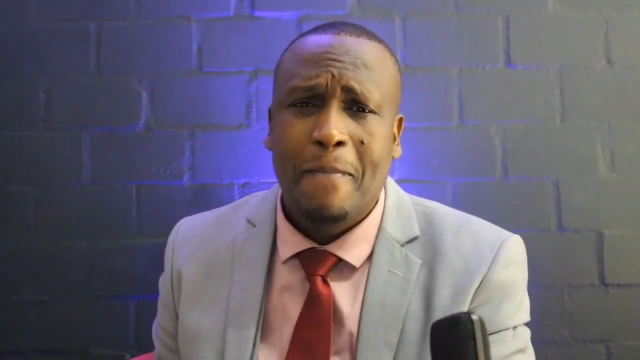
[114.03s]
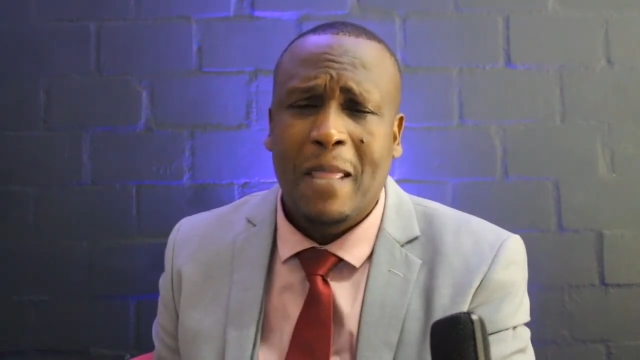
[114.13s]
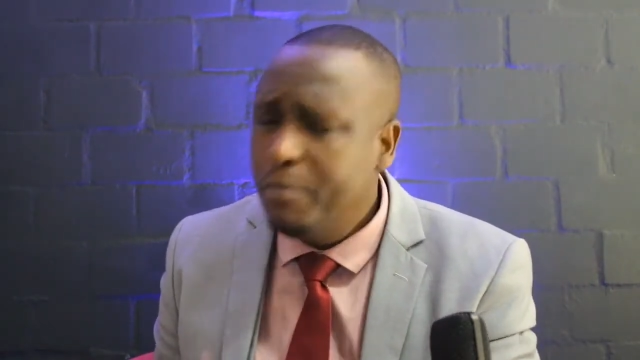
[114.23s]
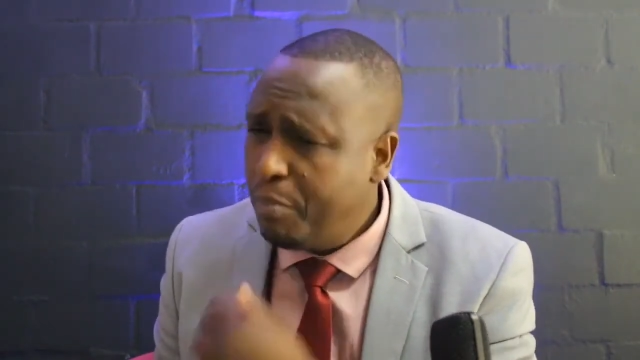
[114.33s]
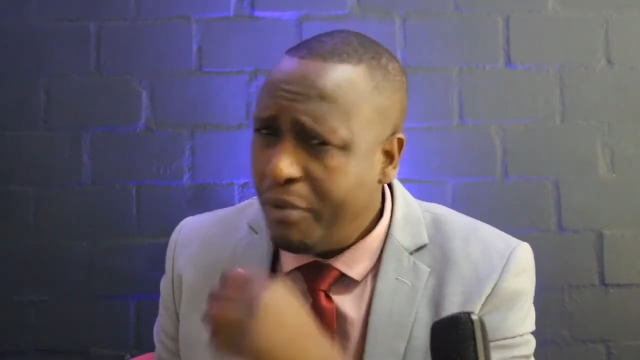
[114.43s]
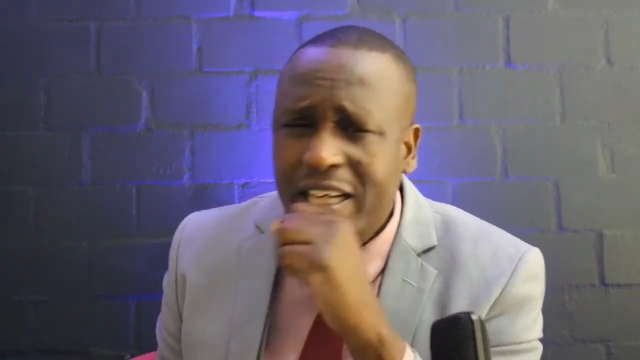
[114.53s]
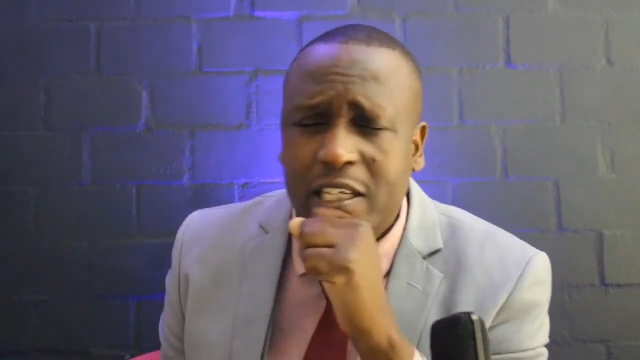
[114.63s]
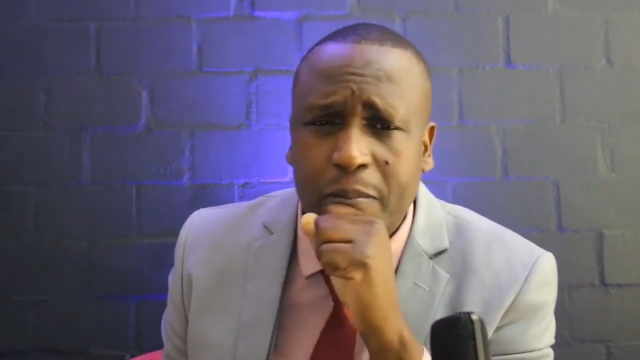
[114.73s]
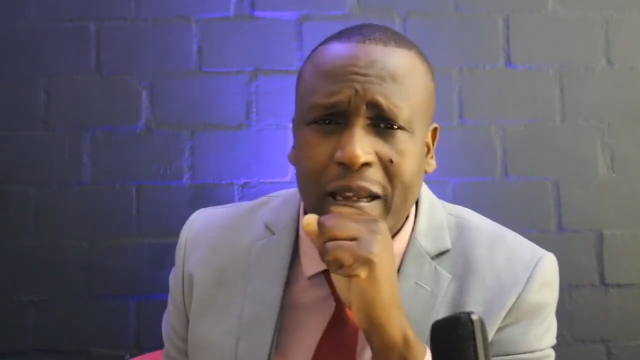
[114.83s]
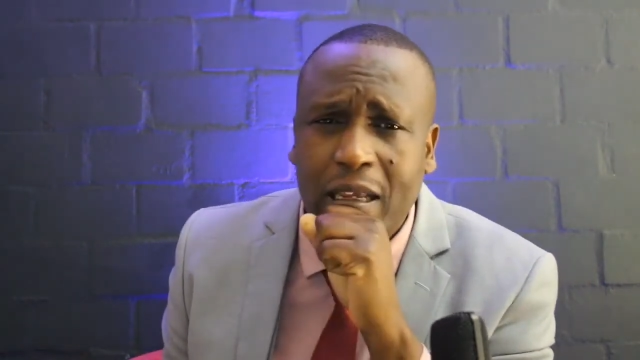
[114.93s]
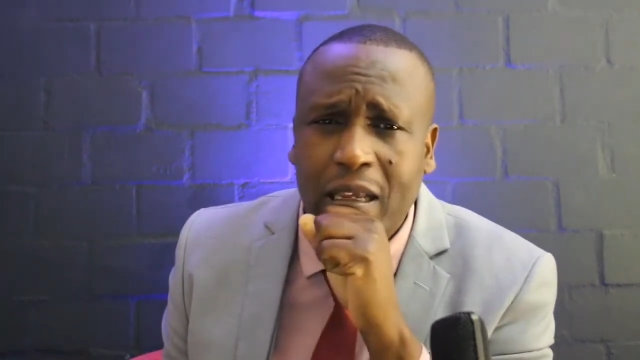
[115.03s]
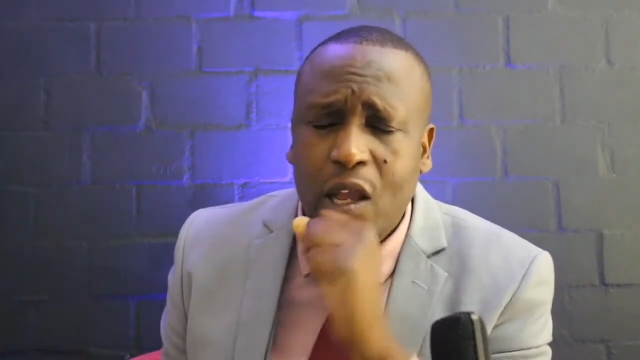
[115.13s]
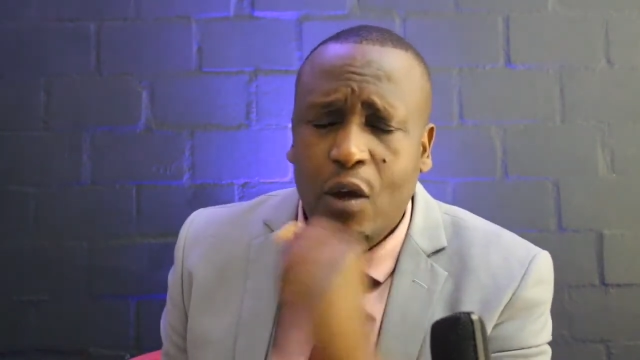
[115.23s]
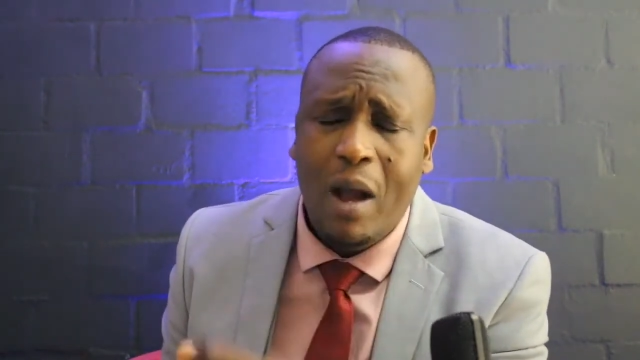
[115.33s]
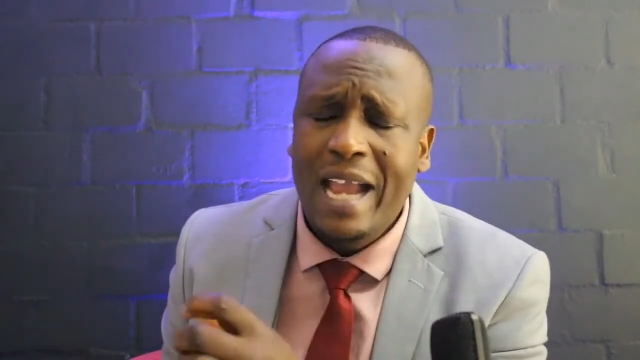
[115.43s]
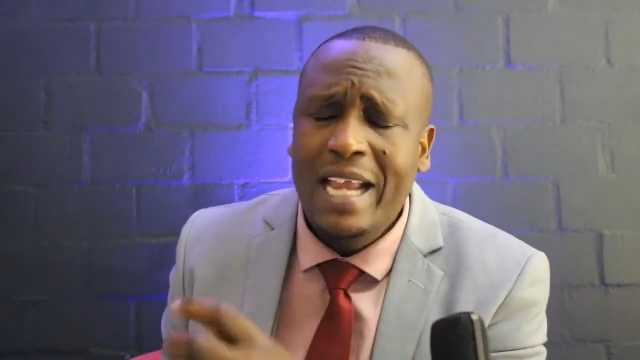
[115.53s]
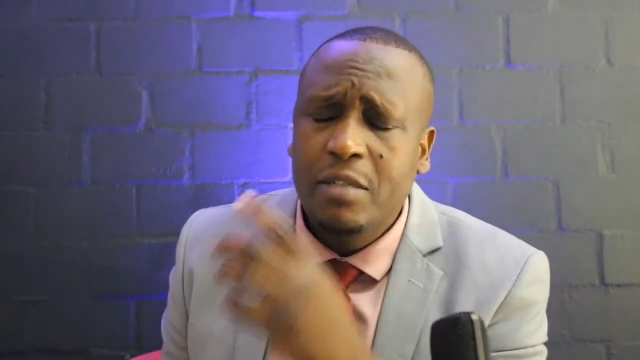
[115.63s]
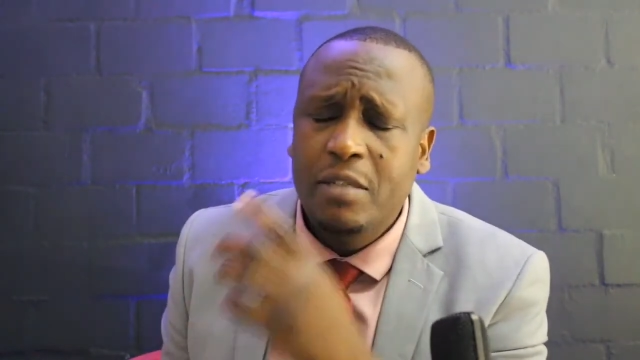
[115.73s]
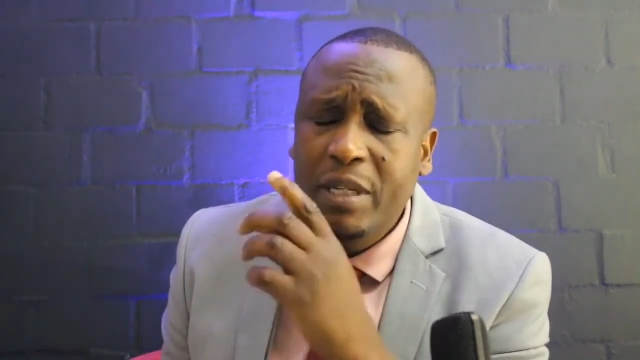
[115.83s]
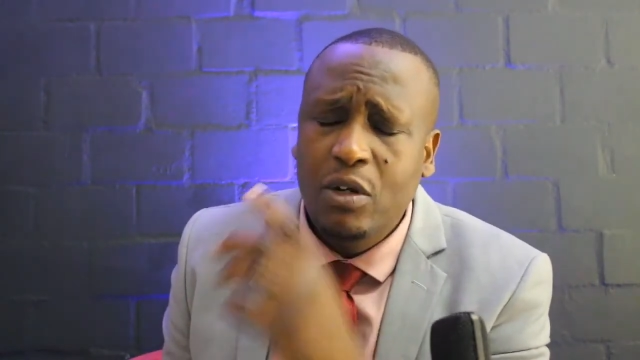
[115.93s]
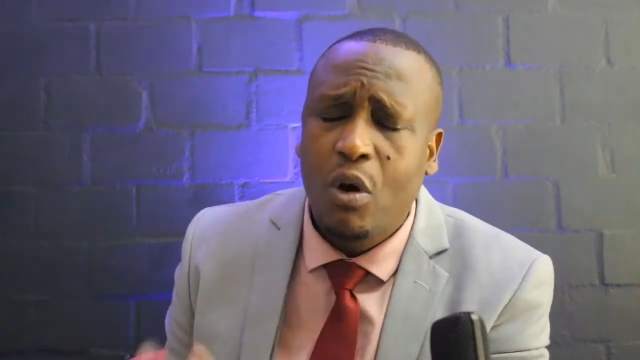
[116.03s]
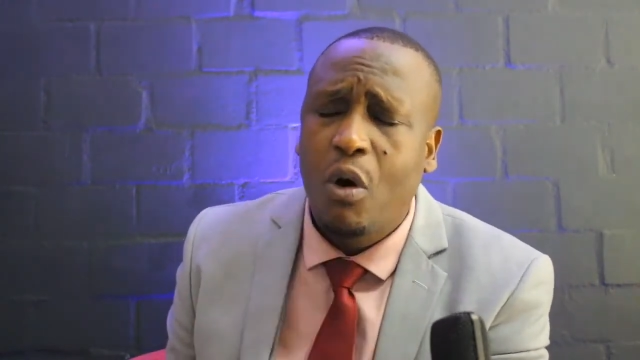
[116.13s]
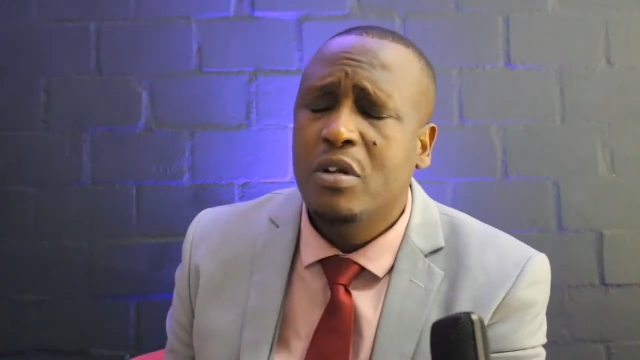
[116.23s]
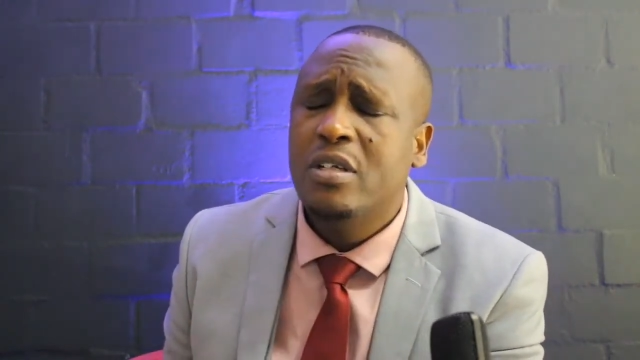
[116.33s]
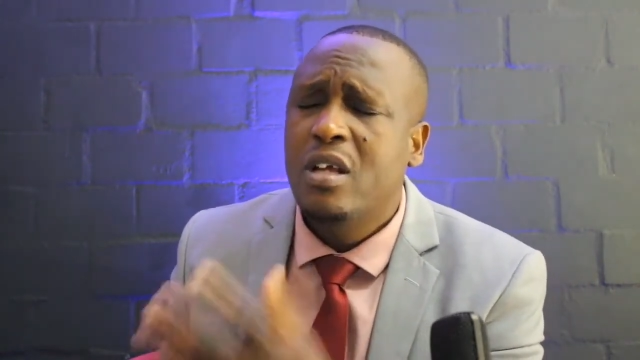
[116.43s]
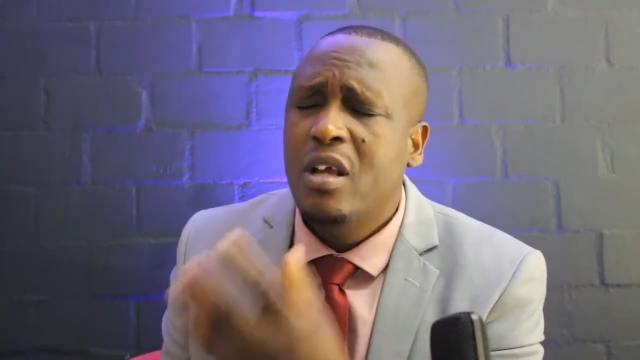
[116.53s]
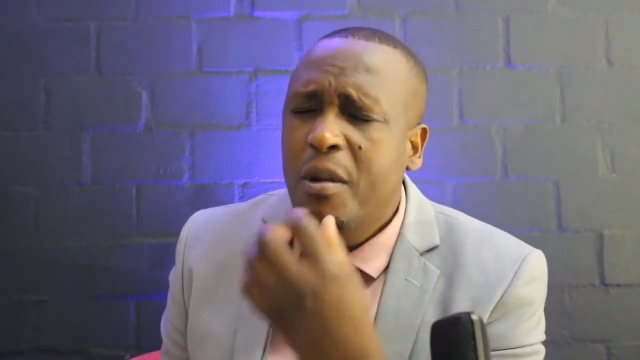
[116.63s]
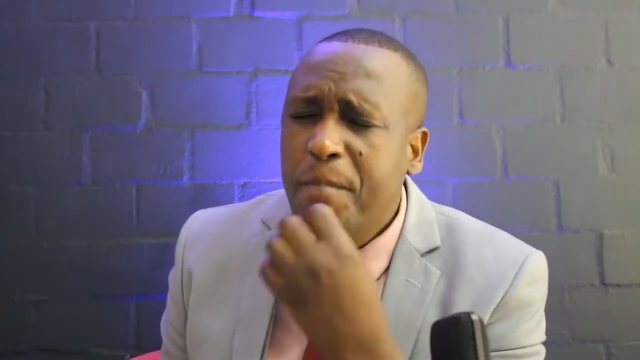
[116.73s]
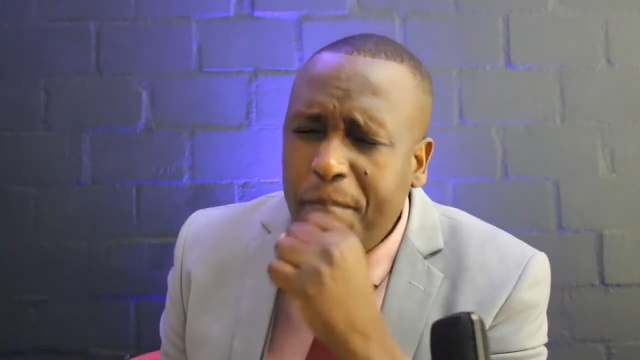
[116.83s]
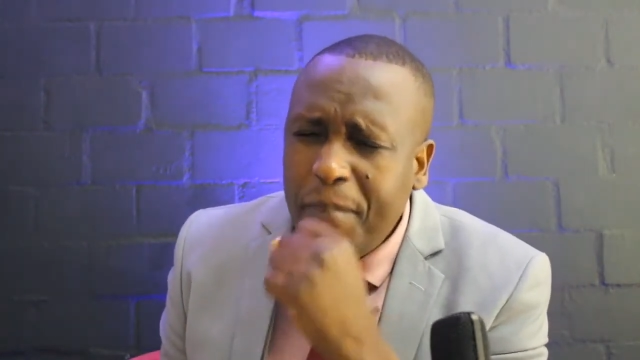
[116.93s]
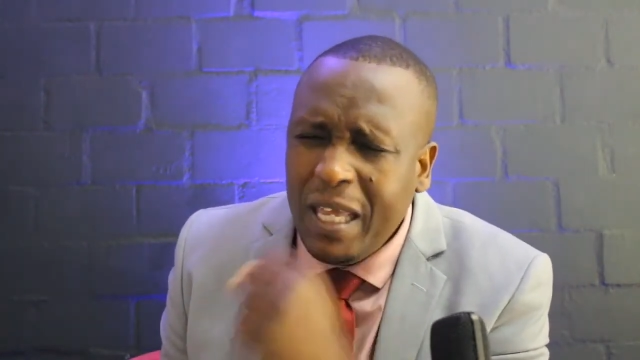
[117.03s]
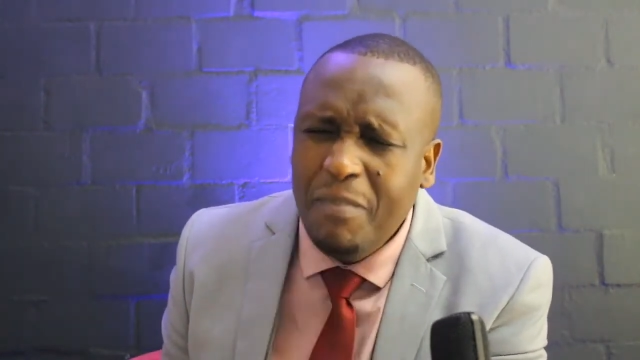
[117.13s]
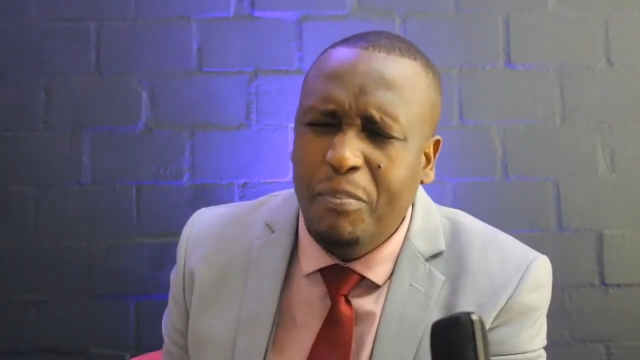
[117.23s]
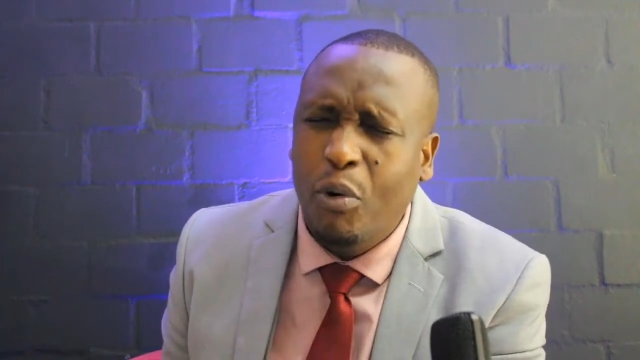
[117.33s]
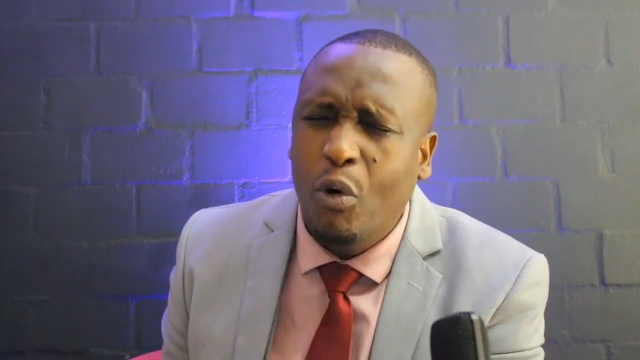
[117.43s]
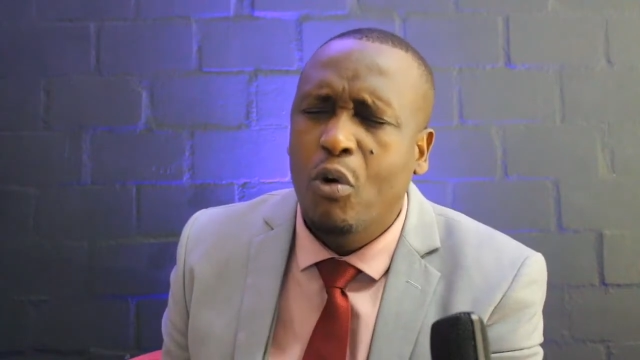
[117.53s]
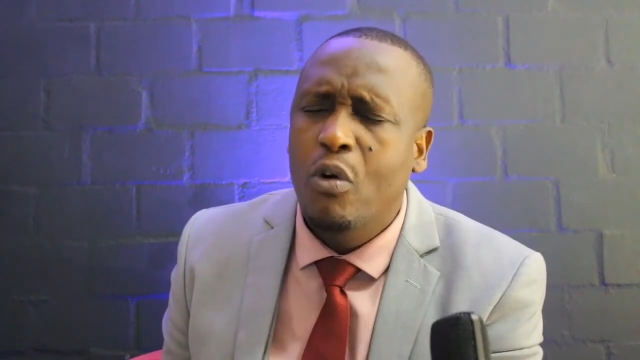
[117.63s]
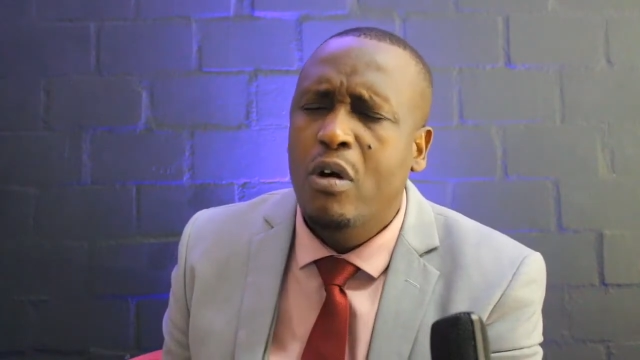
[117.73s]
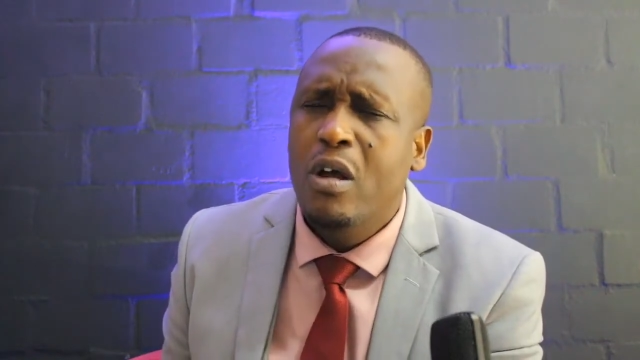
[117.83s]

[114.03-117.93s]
It breaks me. Why? It's because people